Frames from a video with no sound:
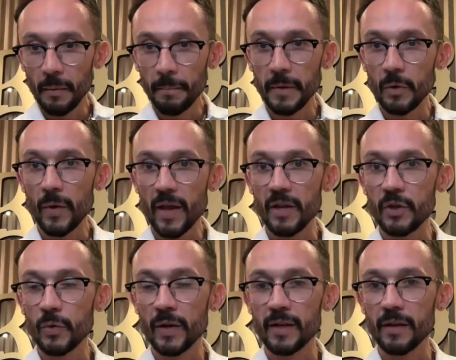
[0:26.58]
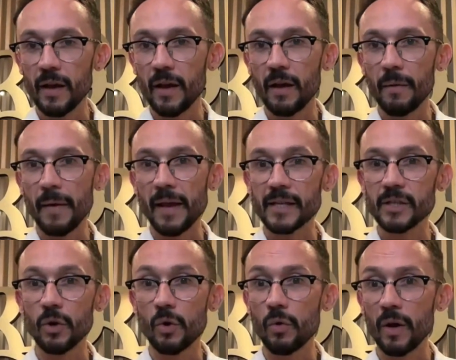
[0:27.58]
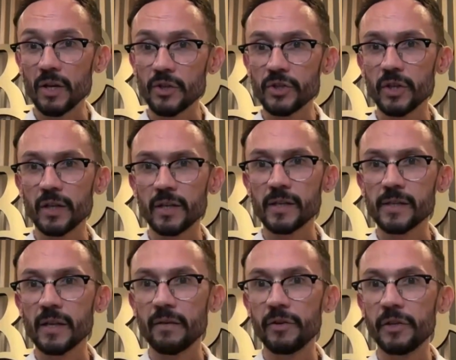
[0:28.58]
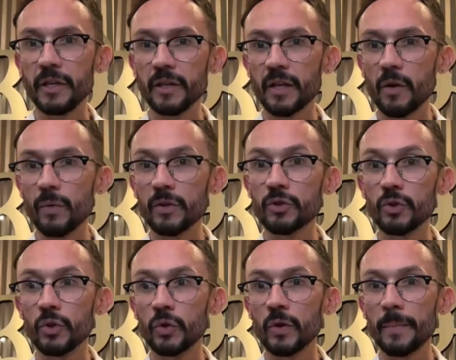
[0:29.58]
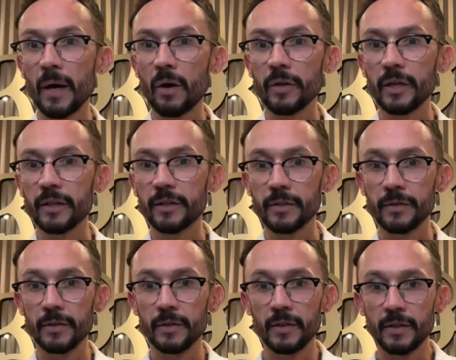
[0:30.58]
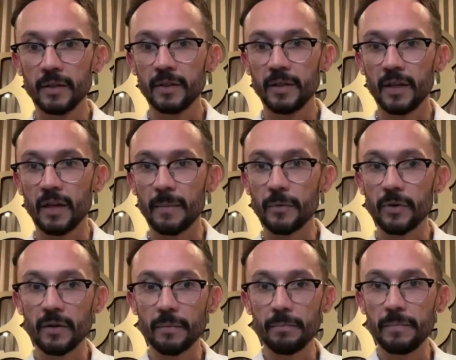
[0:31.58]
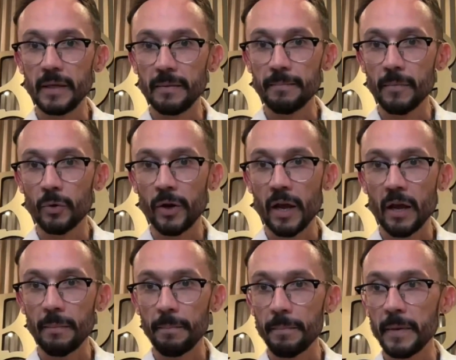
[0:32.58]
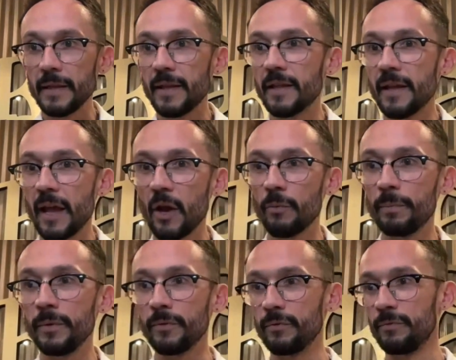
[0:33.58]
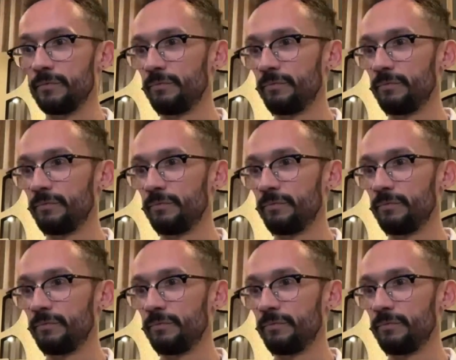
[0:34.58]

Be ready to ask your questions, everything that you want to know about it. I'm going to be more happy than help you.